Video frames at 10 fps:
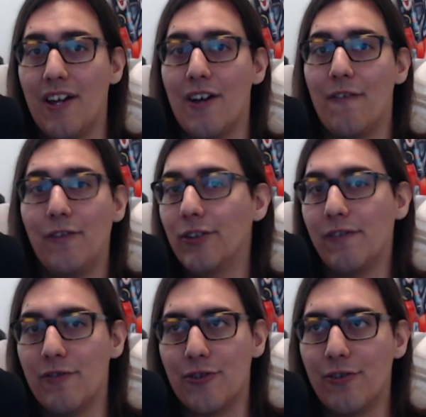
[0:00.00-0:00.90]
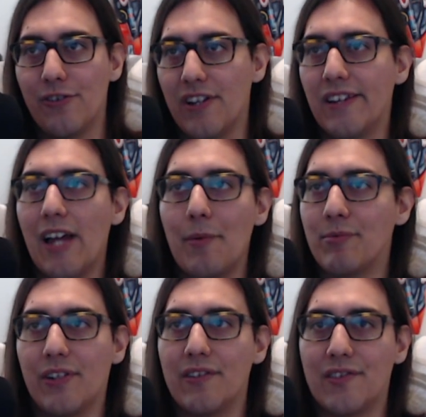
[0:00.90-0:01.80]
filled in for Jr. led laps,
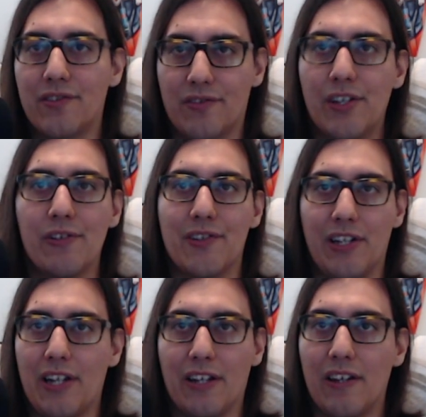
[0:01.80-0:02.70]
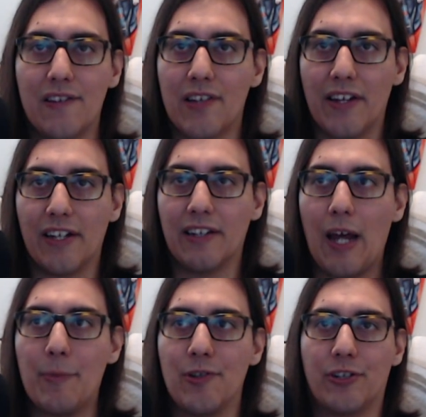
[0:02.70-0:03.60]
but seriously, like, he's not leading
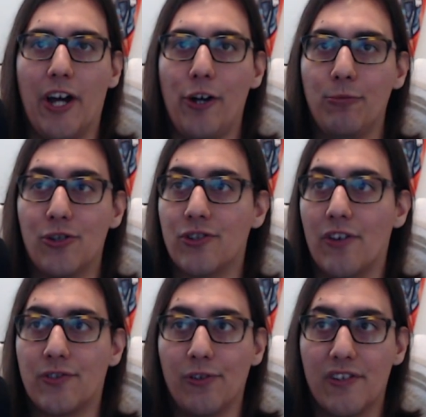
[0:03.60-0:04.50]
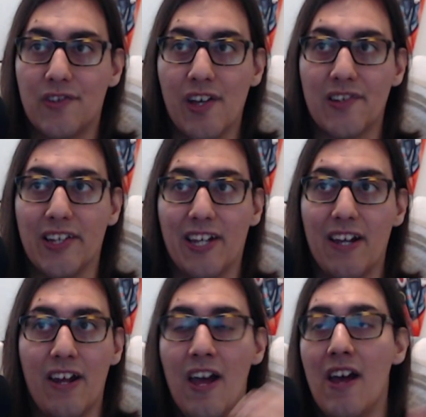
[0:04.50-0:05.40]
laps here. Kyle Busch started 6th again.